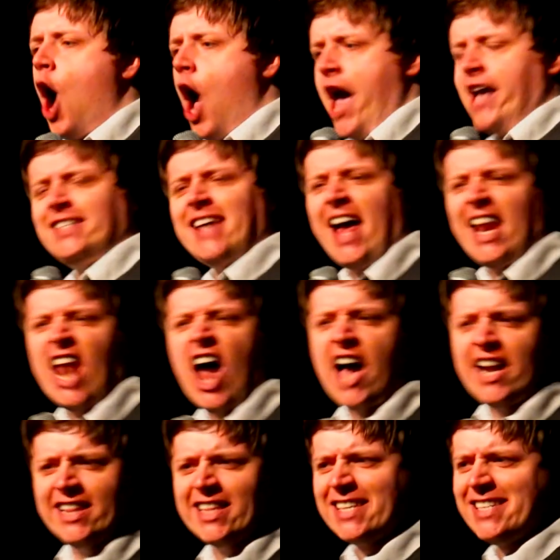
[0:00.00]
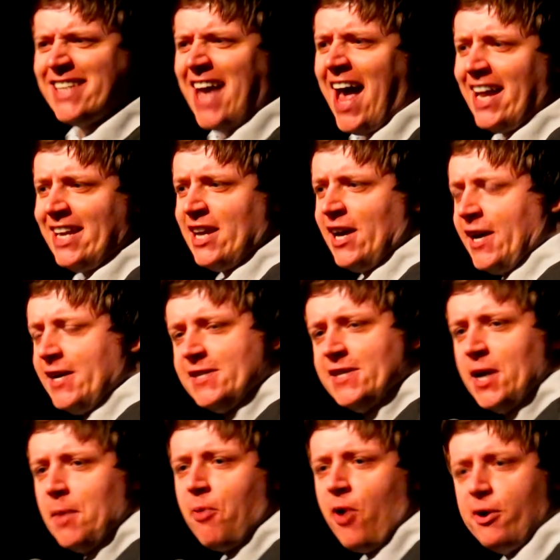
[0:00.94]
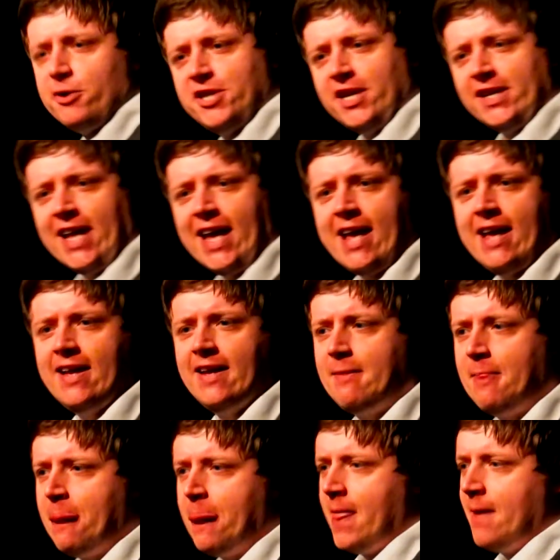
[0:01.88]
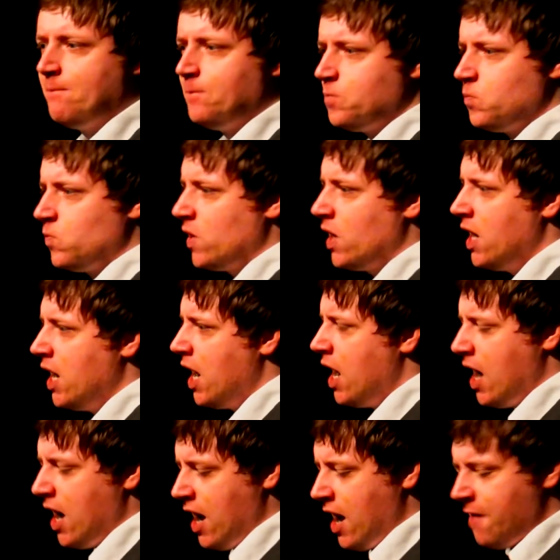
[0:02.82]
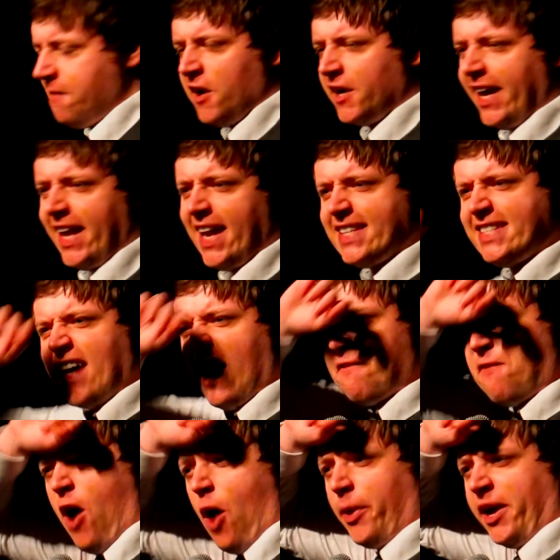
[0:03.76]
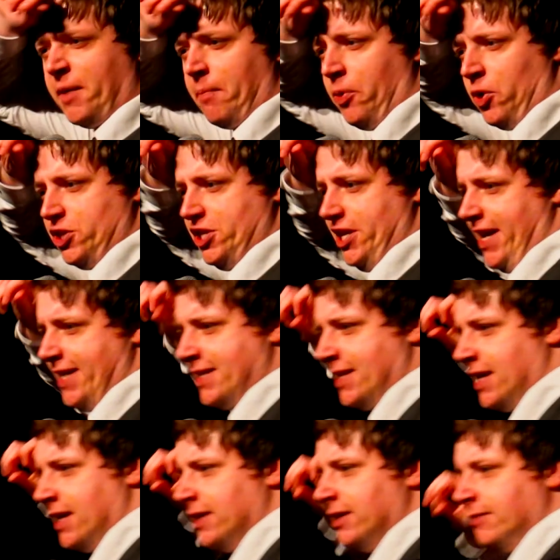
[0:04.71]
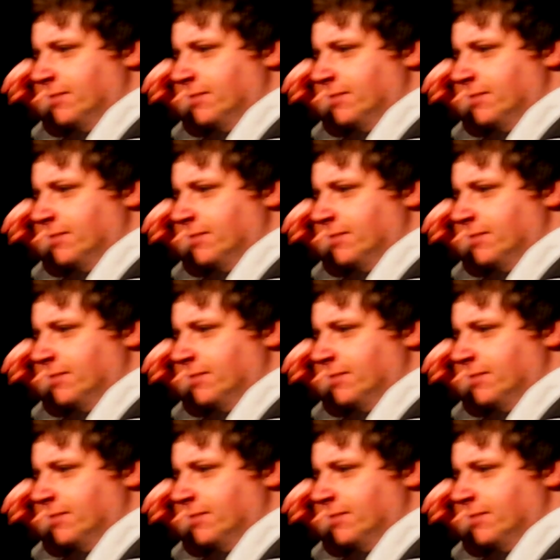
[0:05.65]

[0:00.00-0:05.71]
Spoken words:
Is that a line in the sand I can see approaching there? Fuck it, let's see how far we can push this.